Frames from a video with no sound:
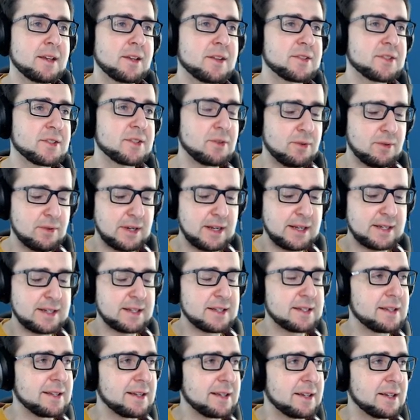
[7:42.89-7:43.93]
So let
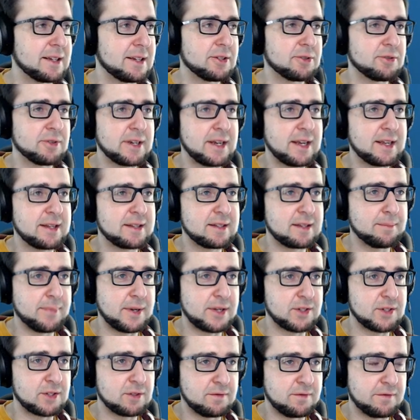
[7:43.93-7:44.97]
us create a
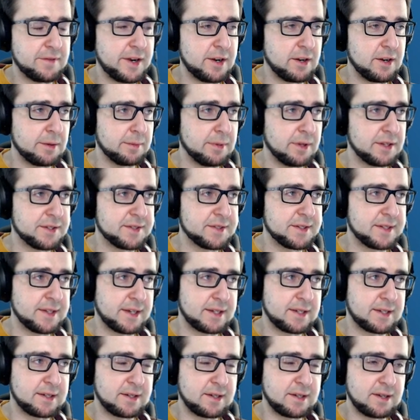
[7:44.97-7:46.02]
bunch of variables
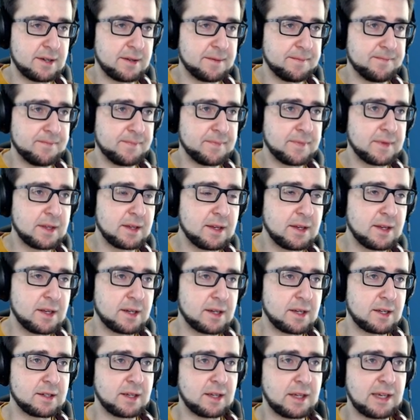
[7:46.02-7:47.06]
that um,
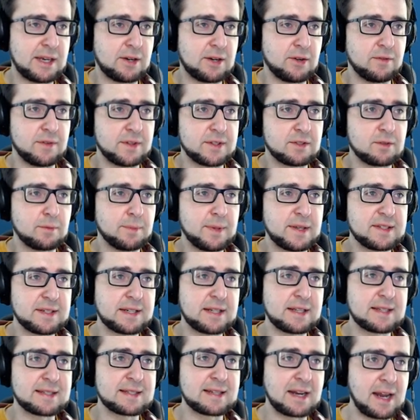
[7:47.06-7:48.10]
that take care of it. So
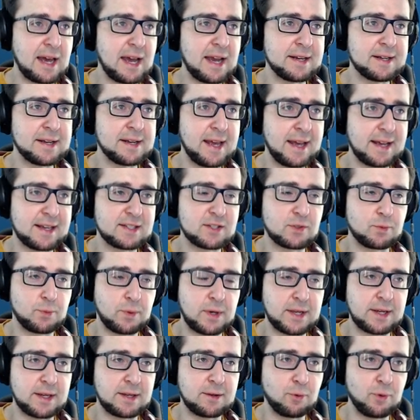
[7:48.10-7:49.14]
basically this line x,
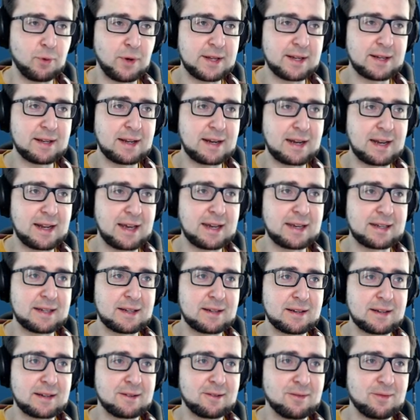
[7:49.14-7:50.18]
y, one
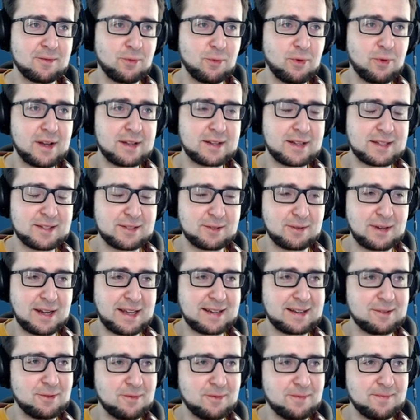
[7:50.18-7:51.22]
line, one, so
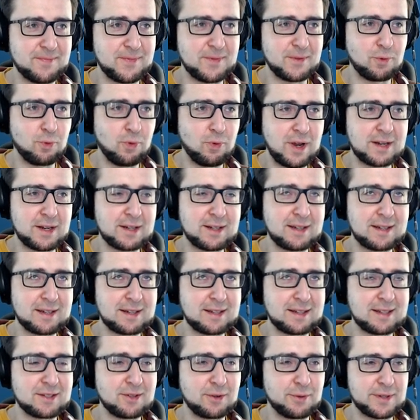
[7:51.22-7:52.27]
like one
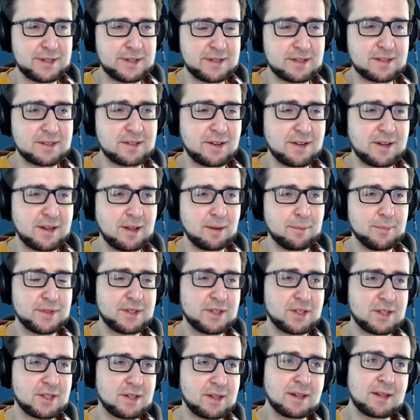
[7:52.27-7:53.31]
is always the starting
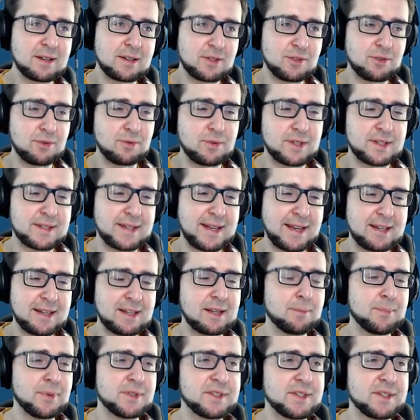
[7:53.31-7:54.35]
position, two is the
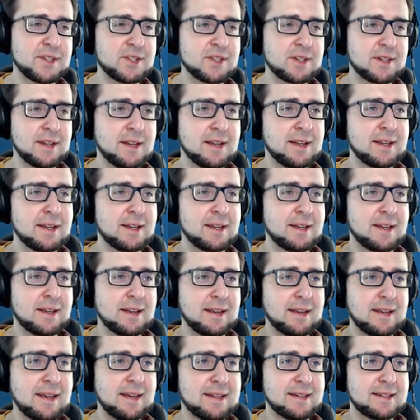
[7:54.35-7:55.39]
ending position,
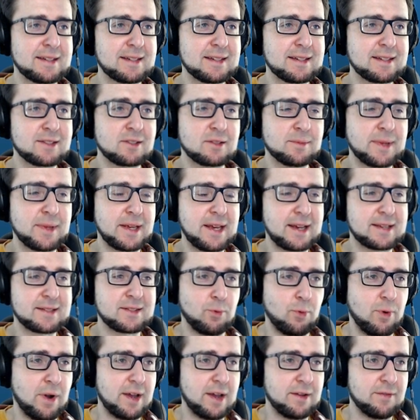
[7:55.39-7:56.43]
and it's going to be x
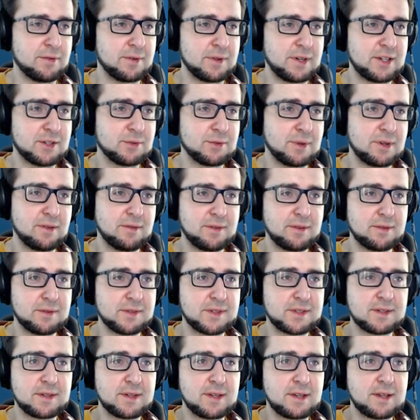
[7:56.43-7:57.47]
and y for each one of
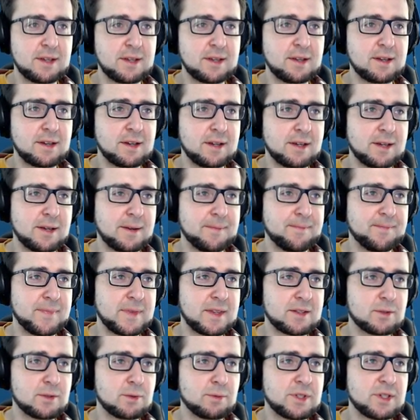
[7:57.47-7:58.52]
those. Um,
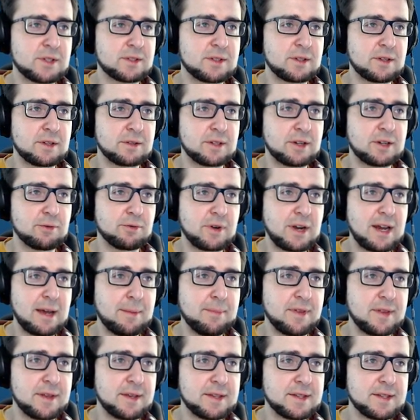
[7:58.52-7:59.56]
so we're just going to grab
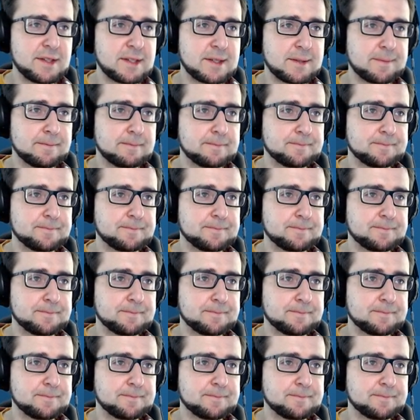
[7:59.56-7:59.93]
this.